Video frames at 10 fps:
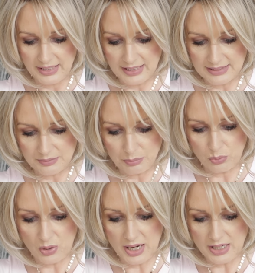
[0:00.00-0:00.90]
It has a
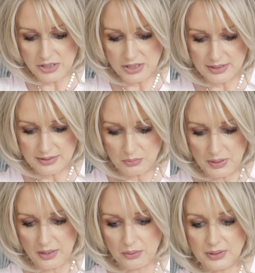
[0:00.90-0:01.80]
brush as
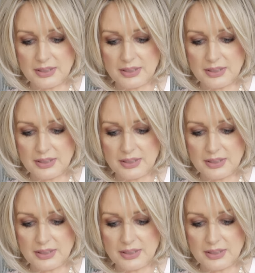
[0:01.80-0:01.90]
well.